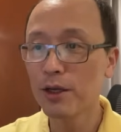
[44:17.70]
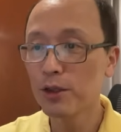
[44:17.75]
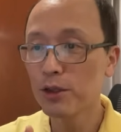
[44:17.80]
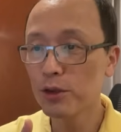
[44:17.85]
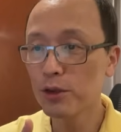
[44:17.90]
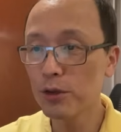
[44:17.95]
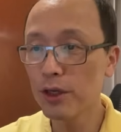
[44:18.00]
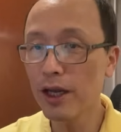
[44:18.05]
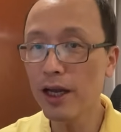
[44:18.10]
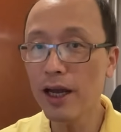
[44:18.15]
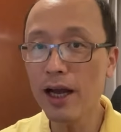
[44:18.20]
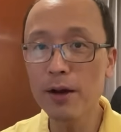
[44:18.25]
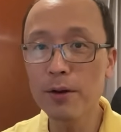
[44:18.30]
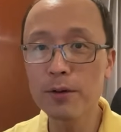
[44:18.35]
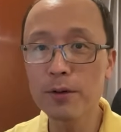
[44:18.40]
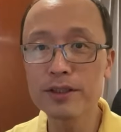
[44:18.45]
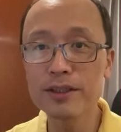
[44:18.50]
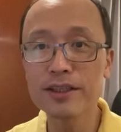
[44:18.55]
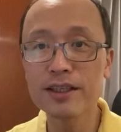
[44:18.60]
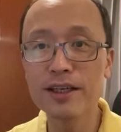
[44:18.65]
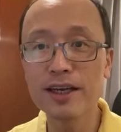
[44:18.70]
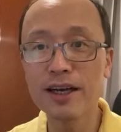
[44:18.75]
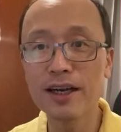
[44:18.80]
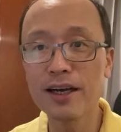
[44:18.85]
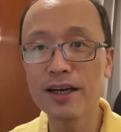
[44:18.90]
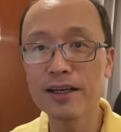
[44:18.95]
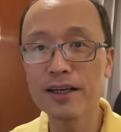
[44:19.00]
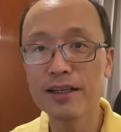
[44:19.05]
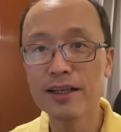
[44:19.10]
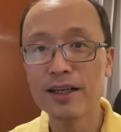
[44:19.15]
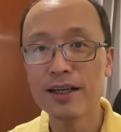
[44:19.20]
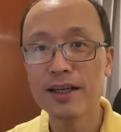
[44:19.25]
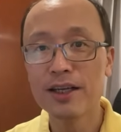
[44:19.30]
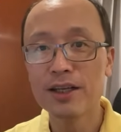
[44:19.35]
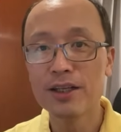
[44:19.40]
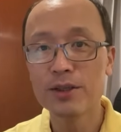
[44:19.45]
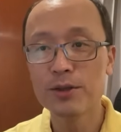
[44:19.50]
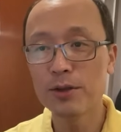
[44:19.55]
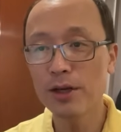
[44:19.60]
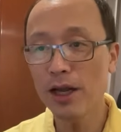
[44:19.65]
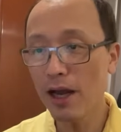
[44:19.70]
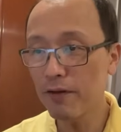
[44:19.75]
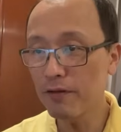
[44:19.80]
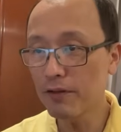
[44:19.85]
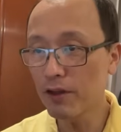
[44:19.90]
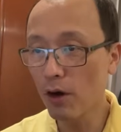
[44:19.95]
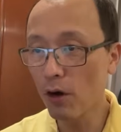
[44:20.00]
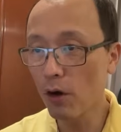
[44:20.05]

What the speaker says: Today I have the